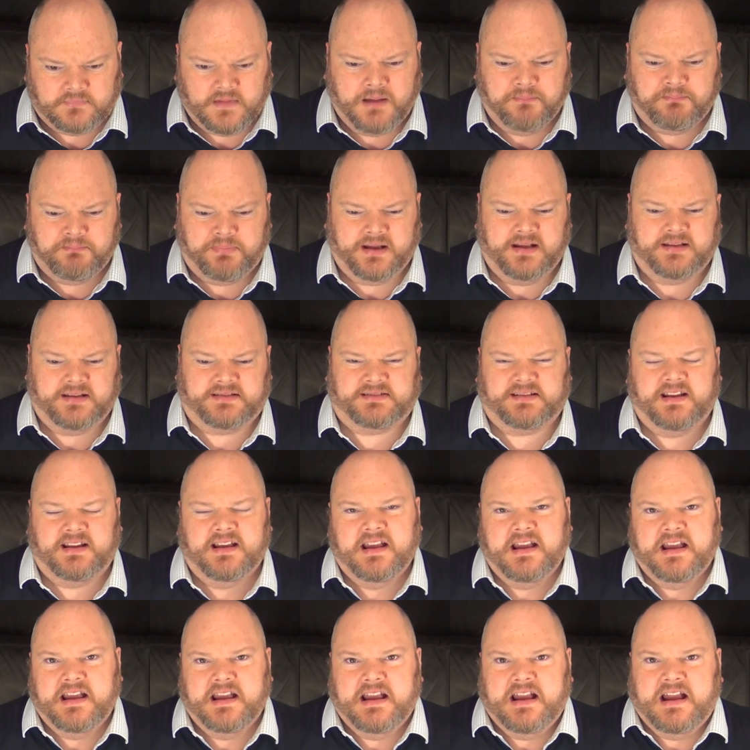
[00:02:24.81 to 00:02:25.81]
But
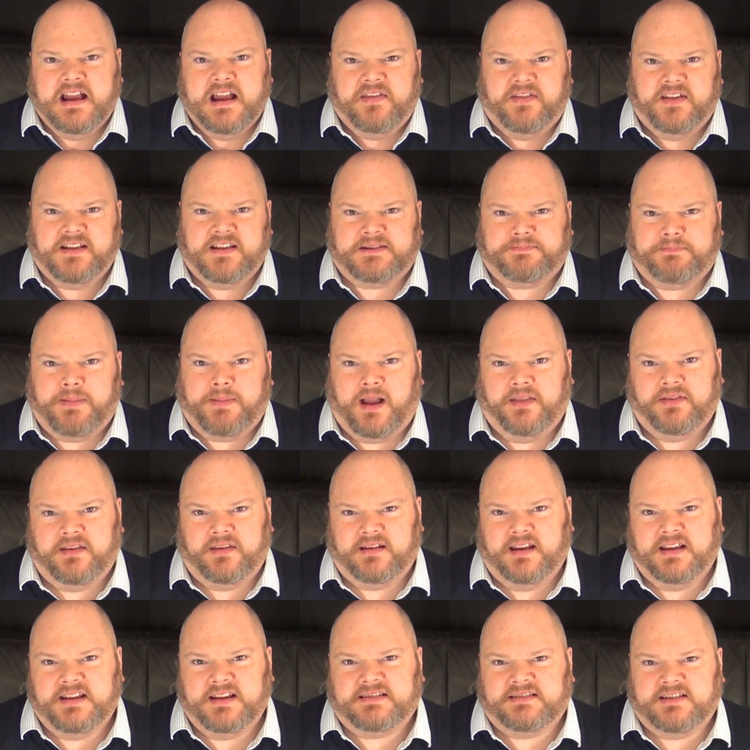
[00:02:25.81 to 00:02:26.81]
this
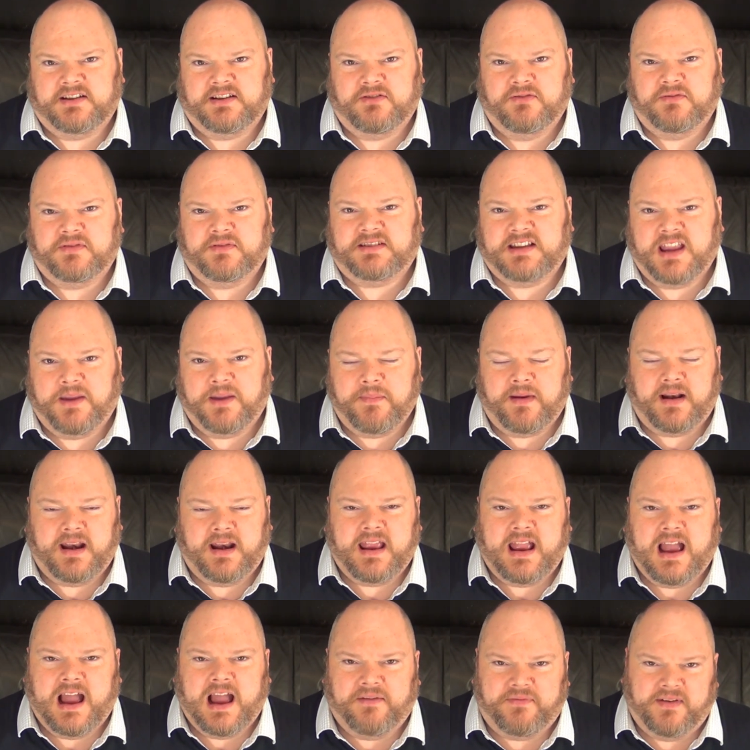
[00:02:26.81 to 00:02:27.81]
pendant is still
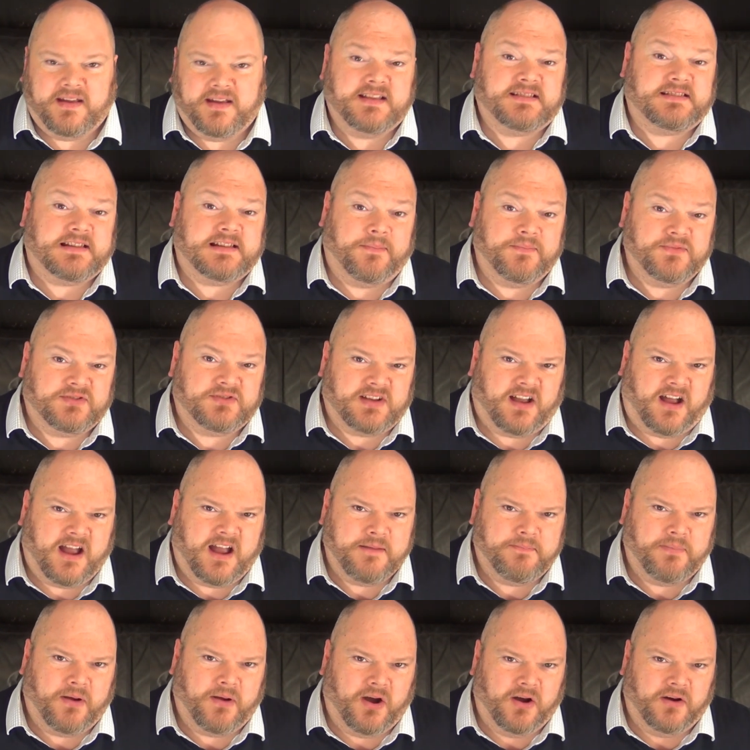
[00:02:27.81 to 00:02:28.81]
seemingly having some
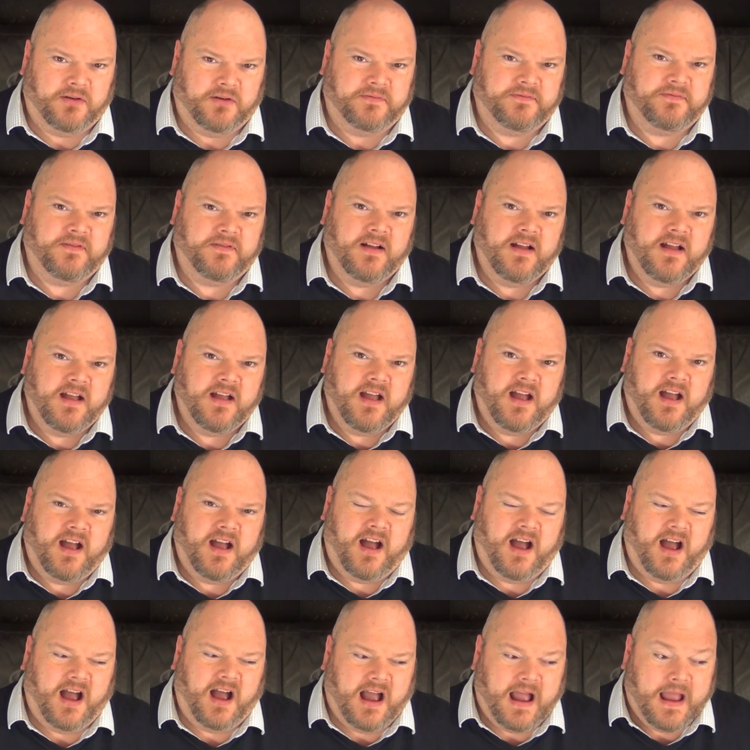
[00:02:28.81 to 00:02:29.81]
type of
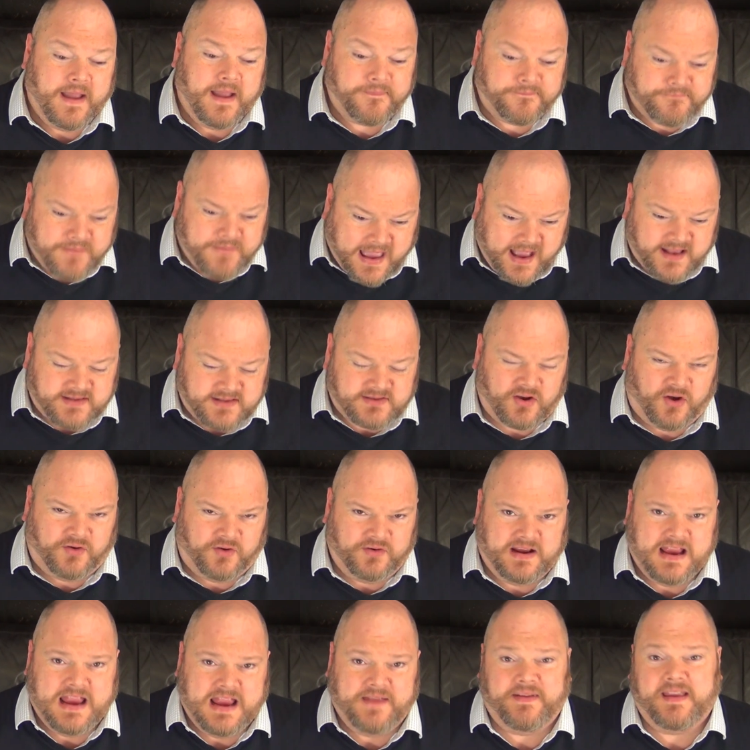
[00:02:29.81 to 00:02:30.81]
effect
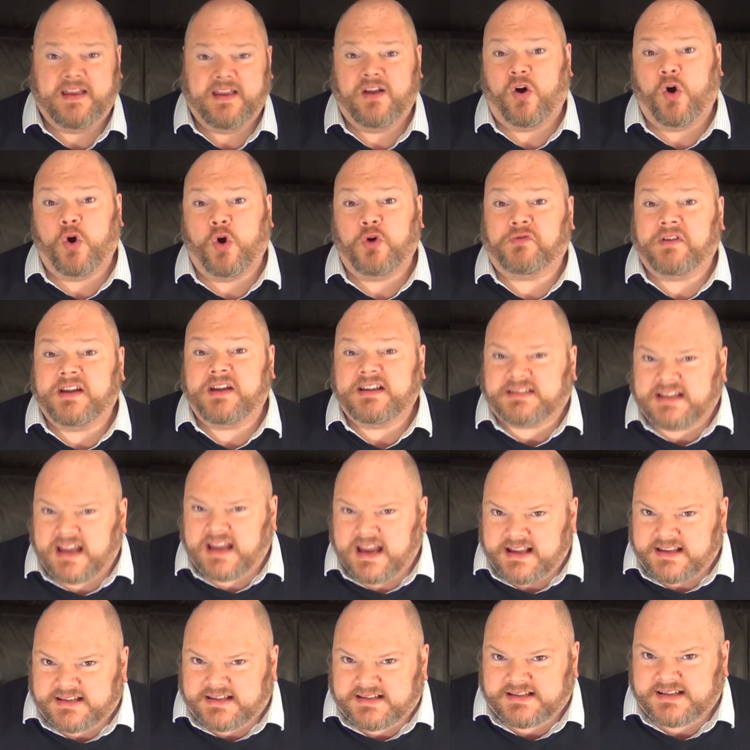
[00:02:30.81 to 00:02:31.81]
on Evie, or is
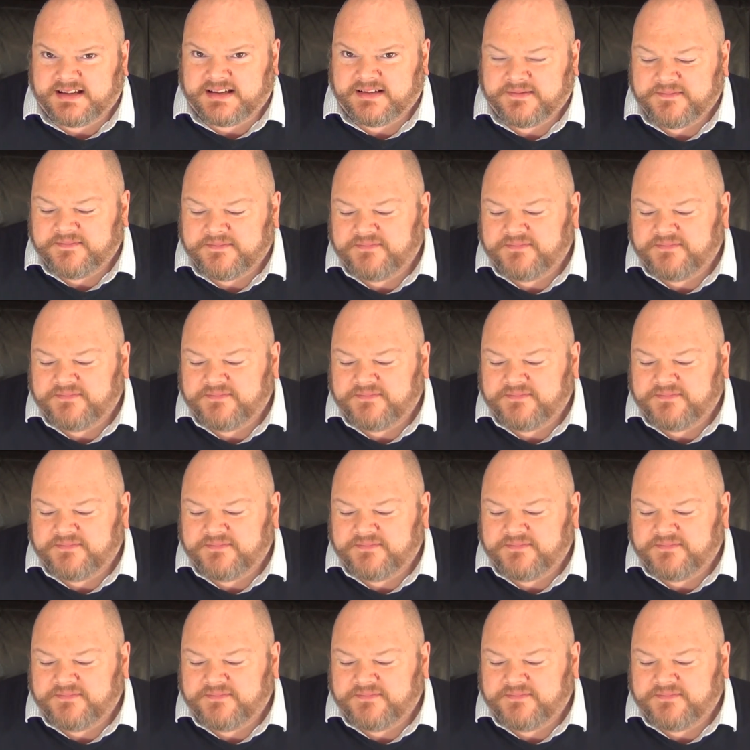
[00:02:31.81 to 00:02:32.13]
it?